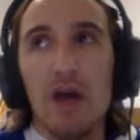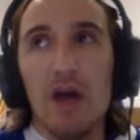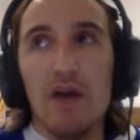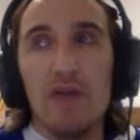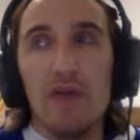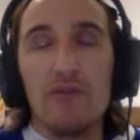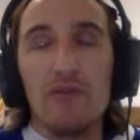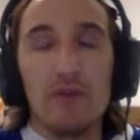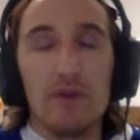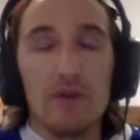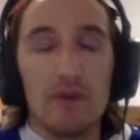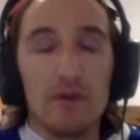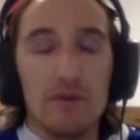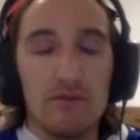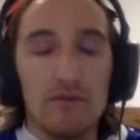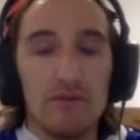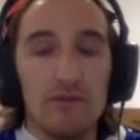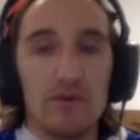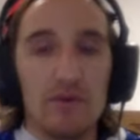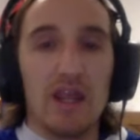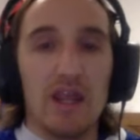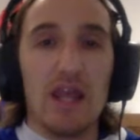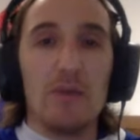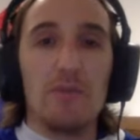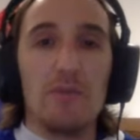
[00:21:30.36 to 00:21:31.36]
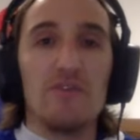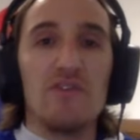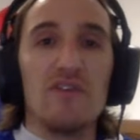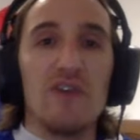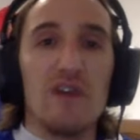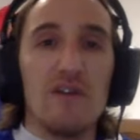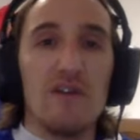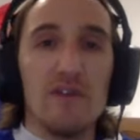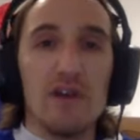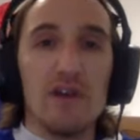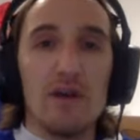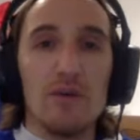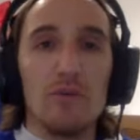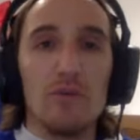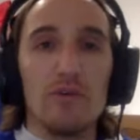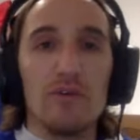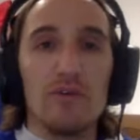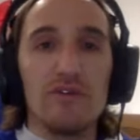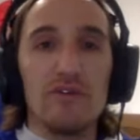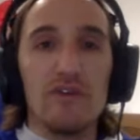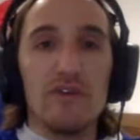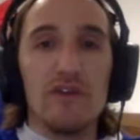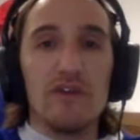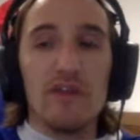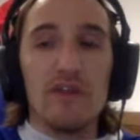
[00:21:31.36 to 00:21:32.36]
for Game 7. I will
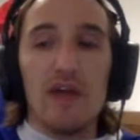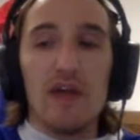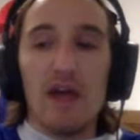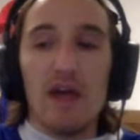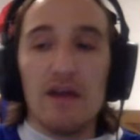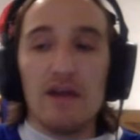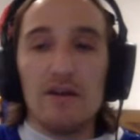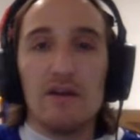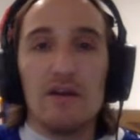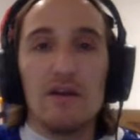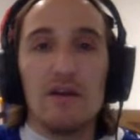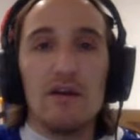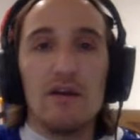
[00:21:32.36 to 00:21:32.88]
say that.